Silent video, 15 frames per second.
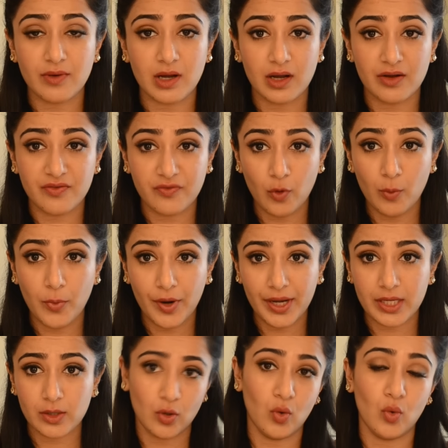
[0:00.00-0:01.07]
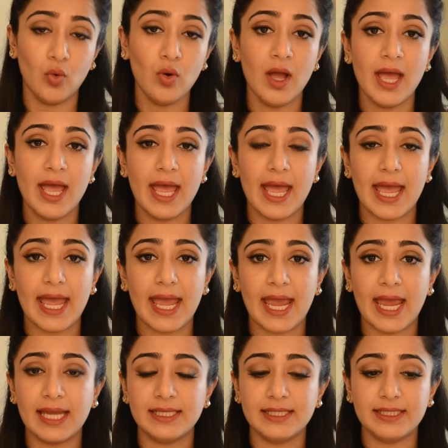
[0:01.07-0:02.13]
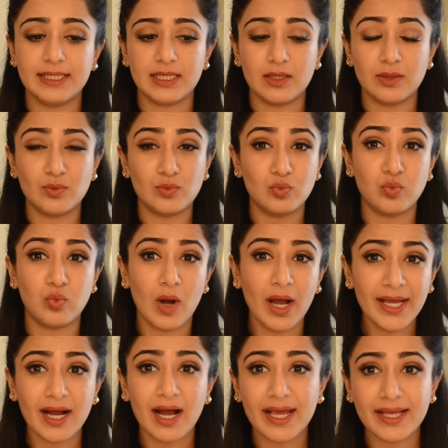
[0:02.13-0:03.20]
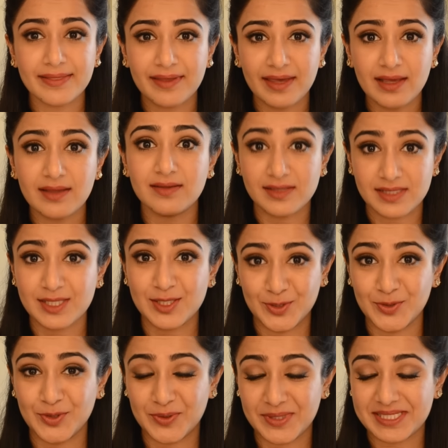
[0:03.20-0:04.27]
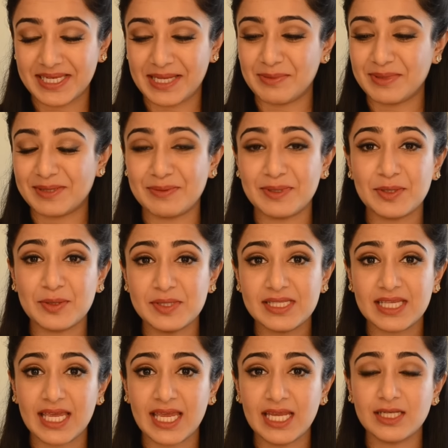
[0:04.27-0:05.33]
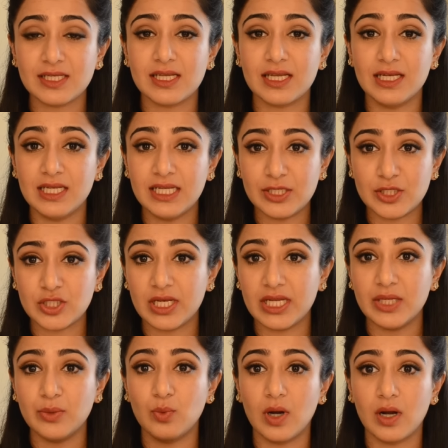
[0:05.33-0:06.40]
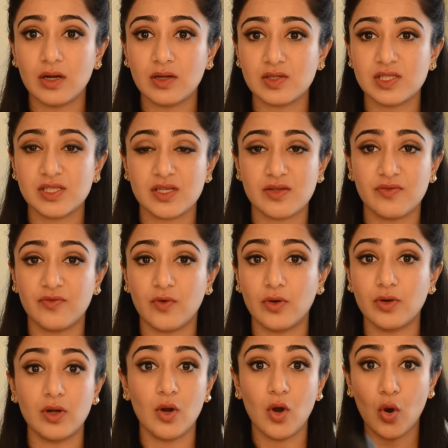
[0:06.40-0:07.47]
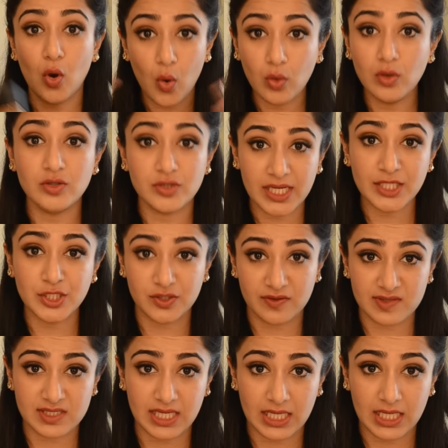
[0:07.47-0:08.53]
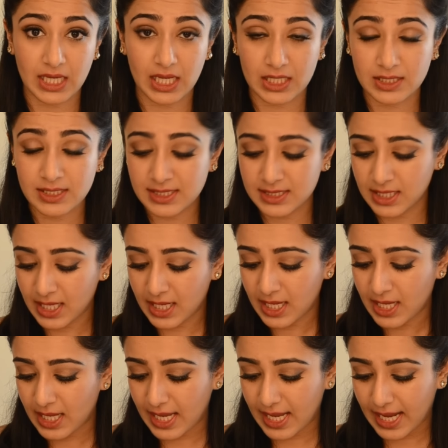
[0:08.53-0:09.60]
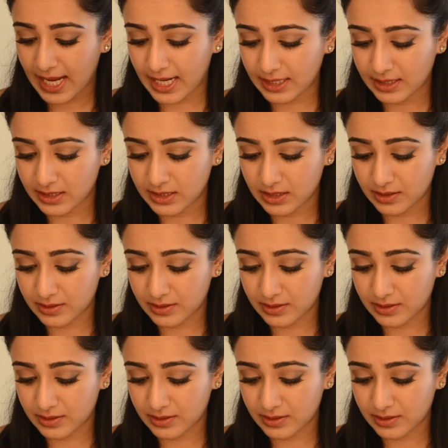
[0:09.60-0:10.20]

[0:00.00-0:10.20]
4.0, and why I think this is true to its name is because it literally works for a whole range of skin colors. And